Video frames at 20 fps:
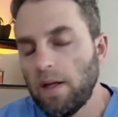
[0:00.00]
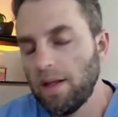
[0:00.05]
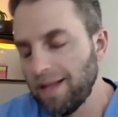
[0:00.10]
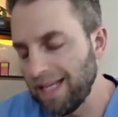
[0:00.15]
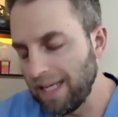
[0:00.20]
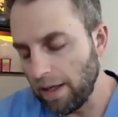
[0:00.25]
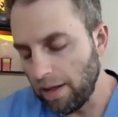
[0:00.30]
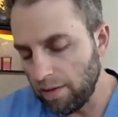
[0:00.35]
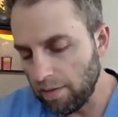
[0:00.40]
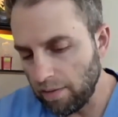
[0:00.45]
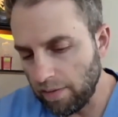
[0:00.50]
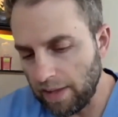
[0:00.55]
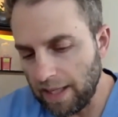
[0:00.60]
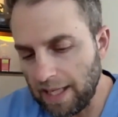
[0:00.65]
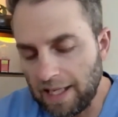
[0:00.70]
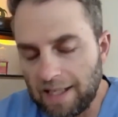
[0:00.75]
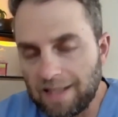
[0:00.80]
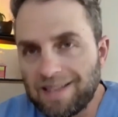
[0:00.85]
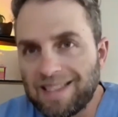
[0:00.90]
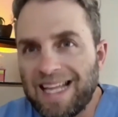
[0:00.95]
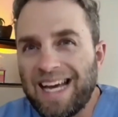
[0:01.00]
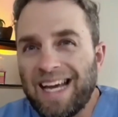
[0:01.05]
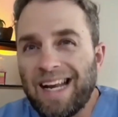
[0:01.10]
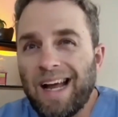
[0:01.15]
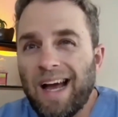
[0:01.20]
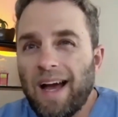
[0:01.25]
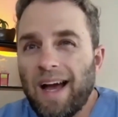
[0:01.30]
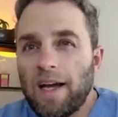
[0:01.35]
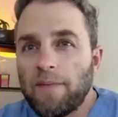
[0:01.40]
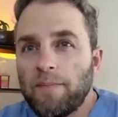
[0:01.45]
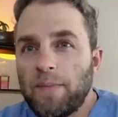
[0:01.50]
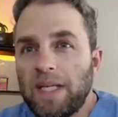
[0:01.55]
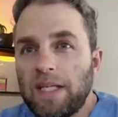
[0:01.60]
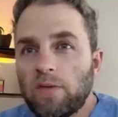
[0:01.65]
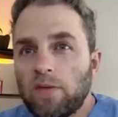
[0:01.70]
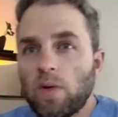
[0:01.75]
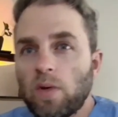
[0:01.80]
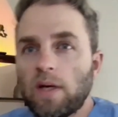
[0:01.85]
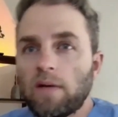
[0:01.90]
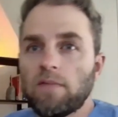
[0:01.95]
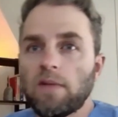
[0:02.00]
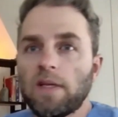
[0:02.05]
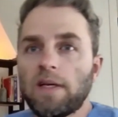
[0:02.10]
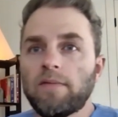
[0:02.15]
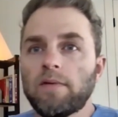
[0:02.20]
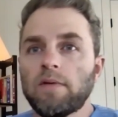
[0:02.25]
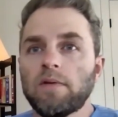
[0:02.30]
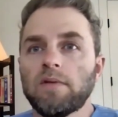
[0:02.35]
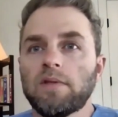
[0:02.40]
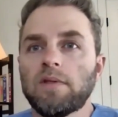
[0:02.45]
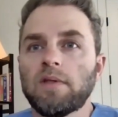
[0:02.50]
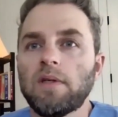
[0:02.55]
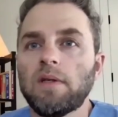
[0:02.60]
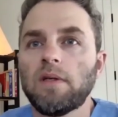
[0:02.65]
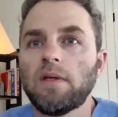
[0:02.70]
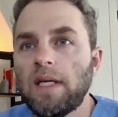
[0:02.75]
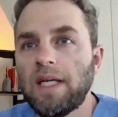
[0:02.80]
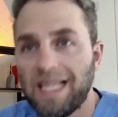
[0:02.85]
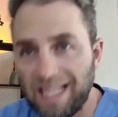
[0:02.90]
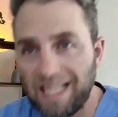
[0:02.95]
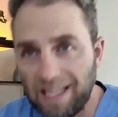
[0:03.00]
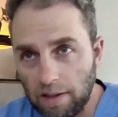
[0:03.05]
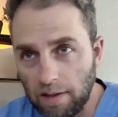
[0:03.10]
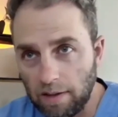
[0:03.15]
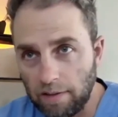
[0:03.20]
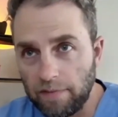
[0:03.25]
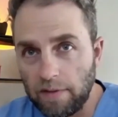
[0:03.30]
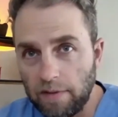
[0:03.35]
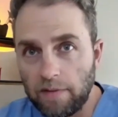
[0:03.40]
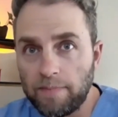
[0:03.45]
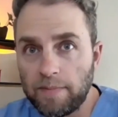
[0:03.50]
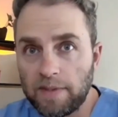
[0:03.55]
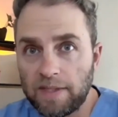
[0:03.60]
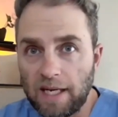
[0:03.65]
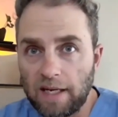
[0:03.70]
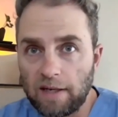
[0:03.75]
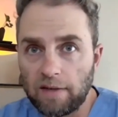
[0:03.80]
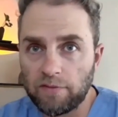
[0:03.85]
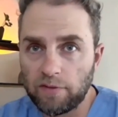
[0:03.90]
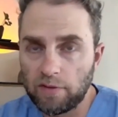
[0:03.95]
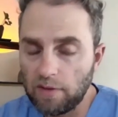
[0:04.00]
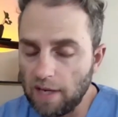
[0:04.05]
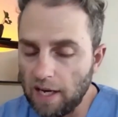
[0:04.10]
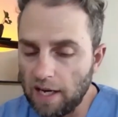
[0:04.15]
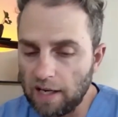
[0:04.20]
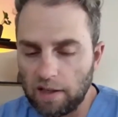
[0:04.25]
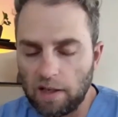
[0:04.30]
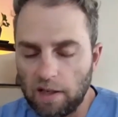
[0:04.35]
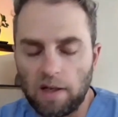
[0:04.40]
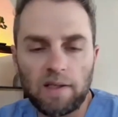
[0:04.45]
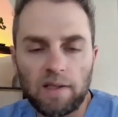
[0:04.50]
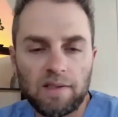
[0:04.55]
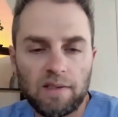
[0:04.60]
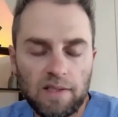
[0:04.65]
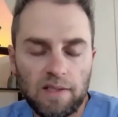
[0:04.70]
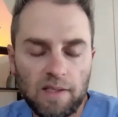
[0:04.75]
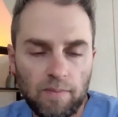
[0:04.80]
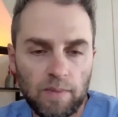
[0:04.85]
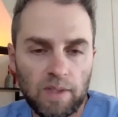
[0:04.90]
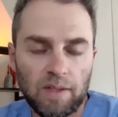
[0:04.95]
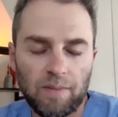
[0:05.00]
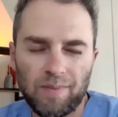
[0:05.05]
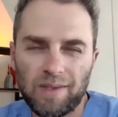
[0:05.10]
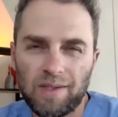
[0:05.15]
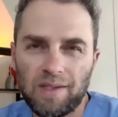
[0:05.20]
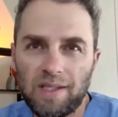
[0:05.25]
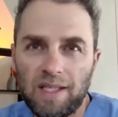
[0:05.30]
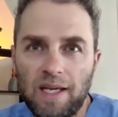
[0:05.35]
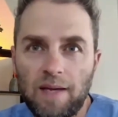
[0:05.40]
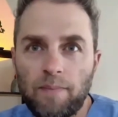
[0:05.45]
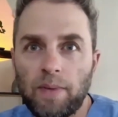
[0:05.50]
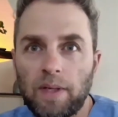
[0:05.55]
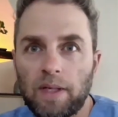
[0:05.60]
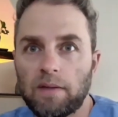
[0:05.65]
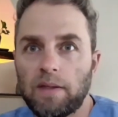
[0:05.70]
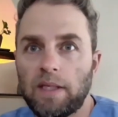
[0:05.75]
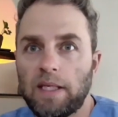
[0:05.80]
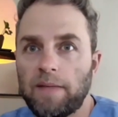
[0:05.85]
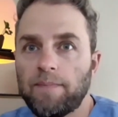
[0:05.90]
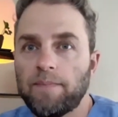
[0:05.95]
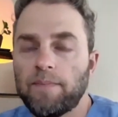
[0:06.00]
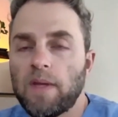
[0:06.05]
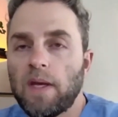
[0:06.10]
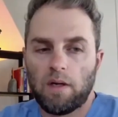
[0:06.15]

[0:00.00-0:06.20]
The other thing is that high B12 levels in and themselves do not cause symptoms typically.